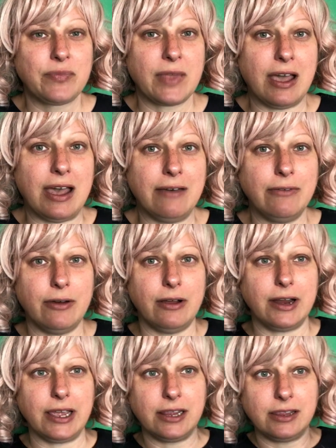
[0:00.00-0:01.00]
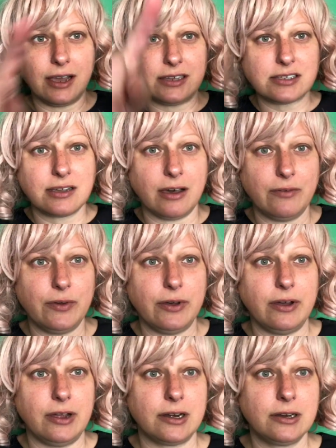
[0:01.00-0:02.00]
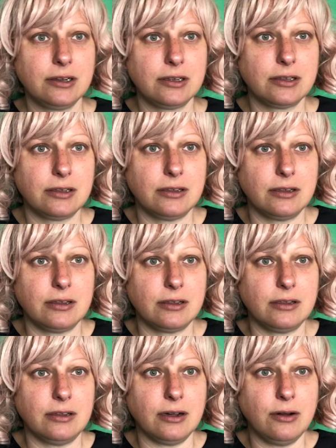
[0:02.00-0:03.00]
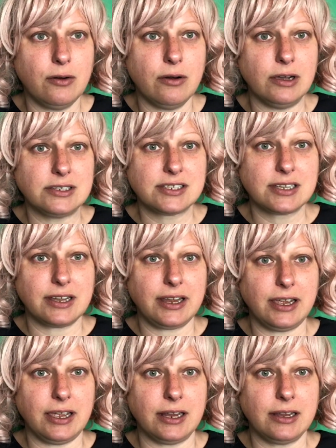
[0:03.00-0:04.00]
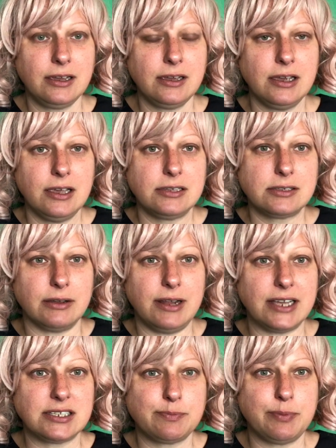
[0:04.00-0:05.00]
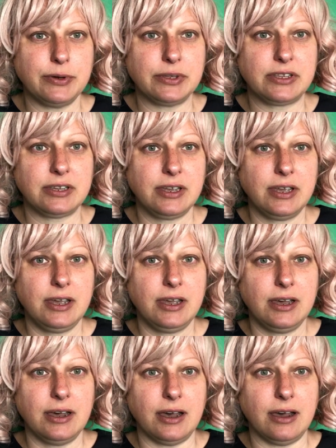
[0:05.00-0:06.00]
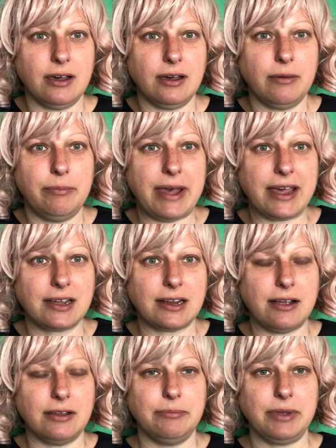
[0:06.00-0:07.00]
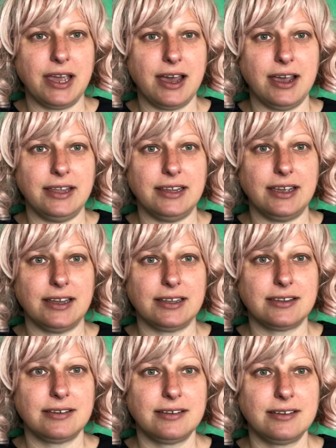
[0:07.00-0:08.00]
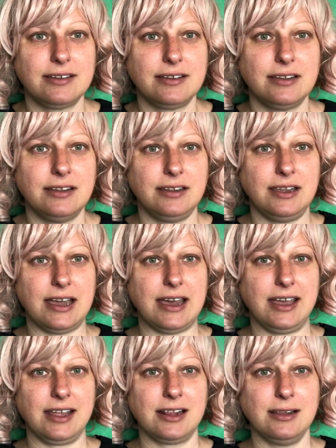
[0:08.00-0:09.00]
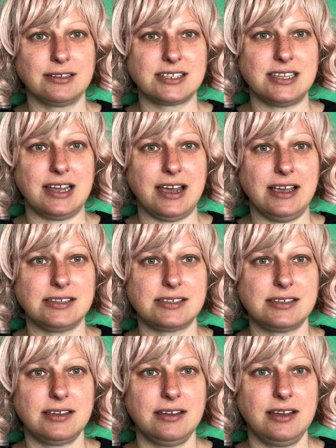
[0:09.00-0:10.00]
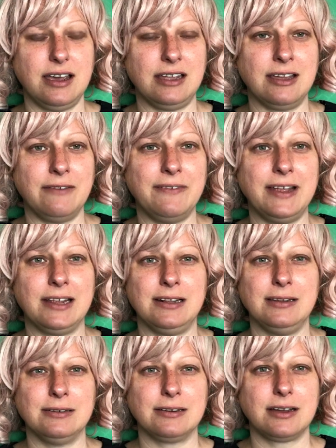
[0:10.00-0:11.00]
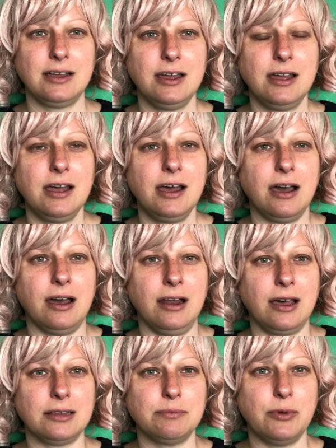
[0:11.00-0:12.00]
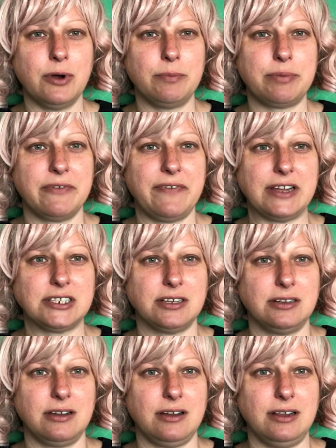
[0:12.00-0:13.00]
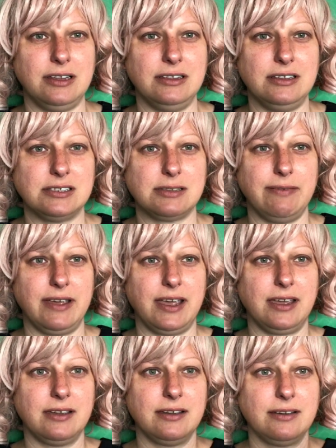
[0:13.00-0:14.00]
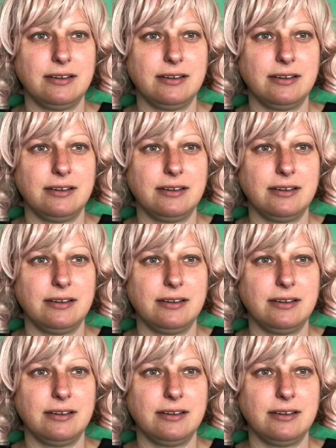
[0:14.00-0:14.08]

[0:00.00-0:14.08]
However, it does cover the whole screen, so let's put background behind it. Yeah, it looks nice. I definitely look a lot more professional in this way.